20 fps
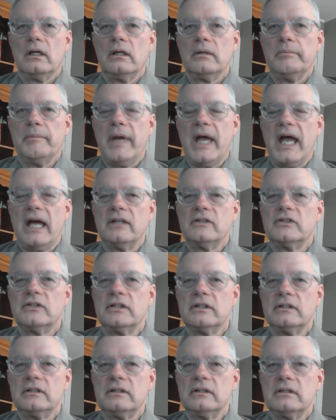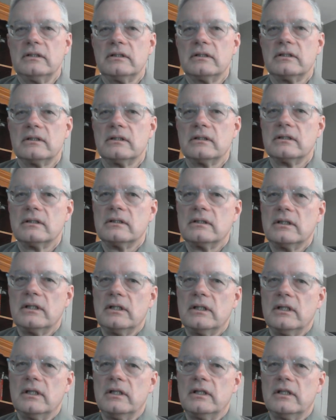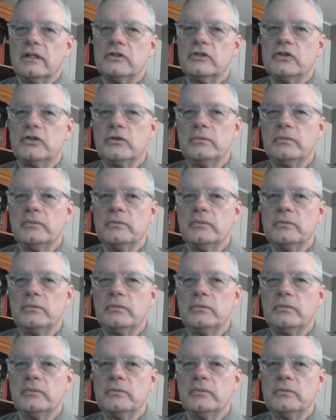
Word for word: imagine that